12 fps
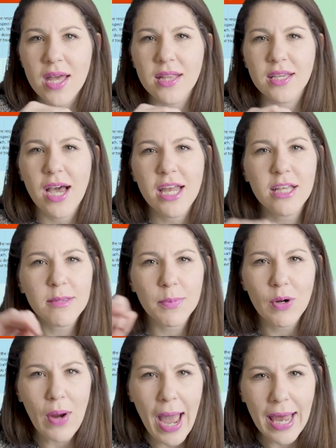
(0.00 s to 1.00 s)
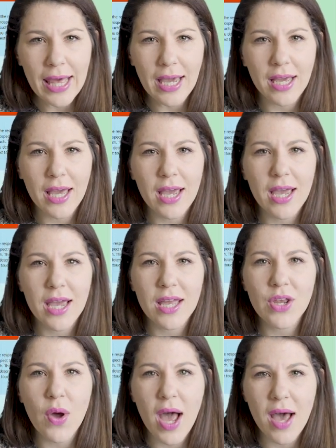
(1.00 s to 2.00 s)
It's kind of sporadic
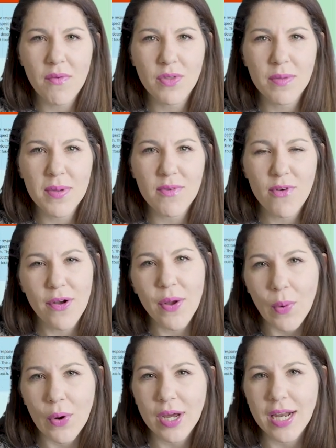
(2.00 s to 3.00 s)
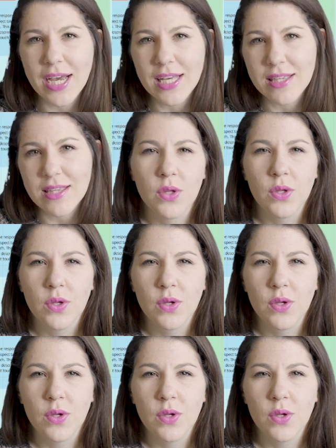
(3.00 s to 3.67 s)
and you have to be very organized.